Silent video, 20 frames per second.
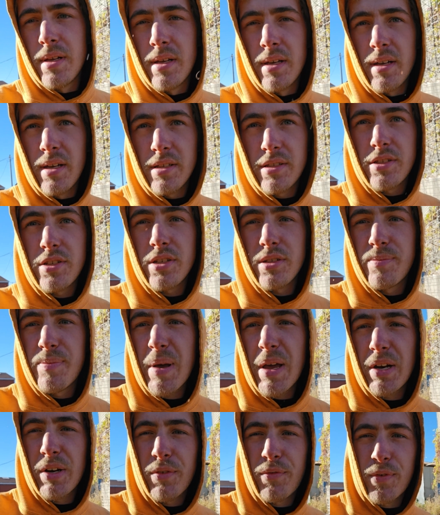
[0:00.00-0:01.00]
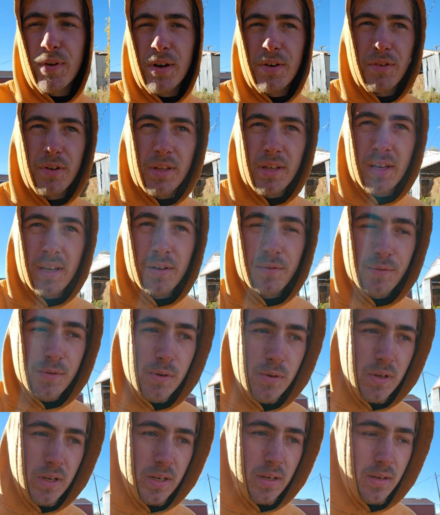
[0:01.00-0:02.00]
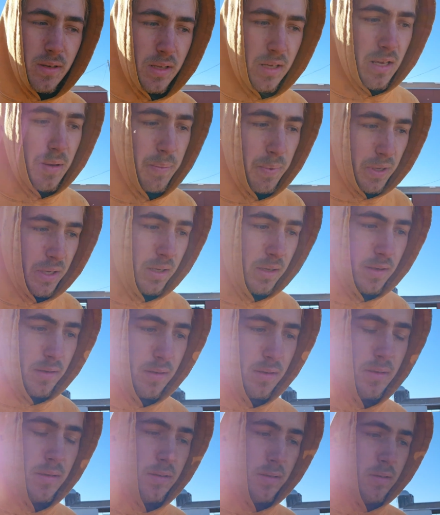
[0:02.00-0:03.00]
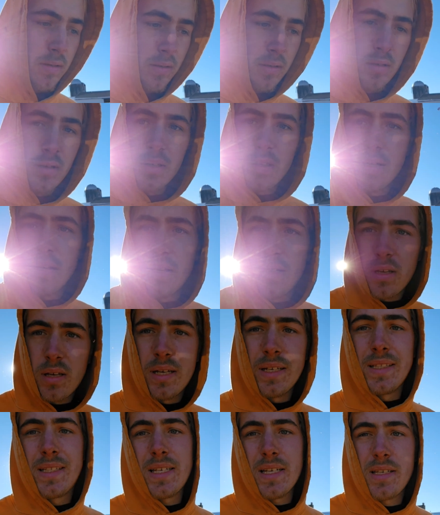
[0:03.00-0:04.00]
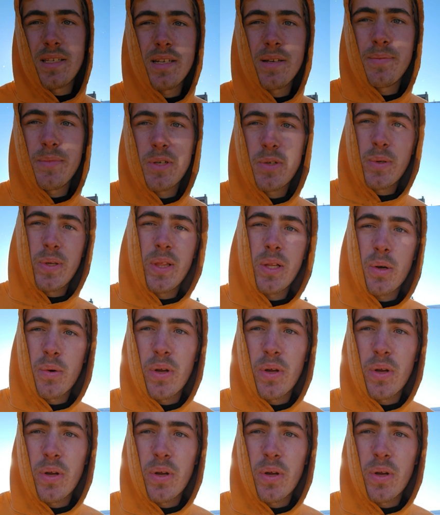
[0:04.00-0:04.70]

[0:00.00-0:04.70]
It's just better for everything if you can keep it consistent between low